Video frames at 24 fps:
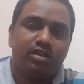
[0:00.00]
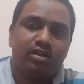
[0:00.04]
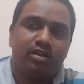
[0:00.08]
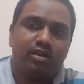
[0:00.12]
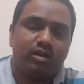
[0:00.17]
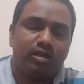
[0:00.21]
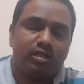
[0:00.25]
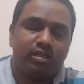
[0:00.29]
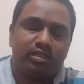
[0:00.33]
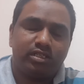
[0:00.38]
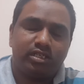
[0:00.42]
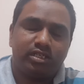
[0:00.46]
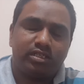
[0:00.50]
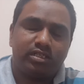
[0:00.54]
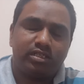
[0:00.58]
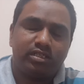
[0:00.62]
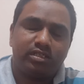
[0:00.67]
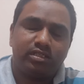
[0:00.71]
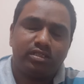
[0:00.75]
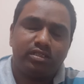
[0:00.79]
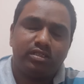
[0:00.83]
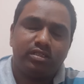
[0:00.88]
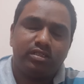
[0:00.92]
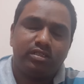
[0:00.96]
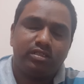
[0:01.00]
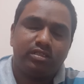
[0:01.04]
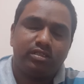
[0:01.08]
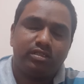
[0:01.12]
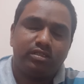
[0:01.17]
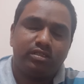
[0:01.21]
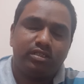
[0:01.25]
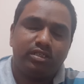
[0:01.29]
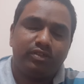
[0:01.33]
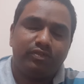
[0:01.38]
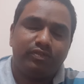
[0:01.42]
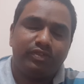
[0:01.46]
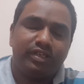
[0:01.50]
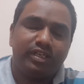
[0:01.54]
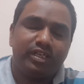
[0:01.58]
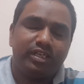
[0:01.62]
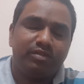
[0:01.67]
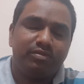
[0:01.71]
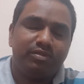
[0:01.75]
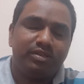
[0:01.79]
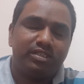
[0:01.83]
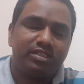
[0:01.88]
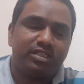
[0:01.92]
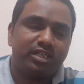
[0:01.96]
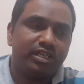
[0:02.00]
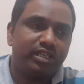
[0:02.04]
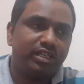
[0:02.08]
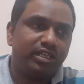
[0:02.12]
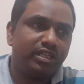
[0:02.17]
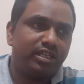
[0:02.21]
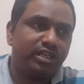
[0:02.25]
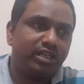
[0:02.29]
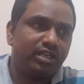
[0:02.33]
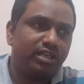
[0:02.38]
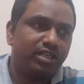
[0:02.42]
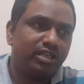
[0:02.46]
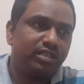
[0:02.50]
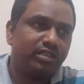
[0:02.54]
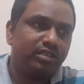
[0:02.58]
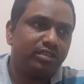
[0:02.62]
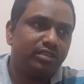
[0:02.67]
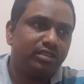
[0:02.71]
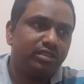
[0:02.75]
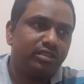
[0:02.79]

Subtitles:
all that we need to be studying under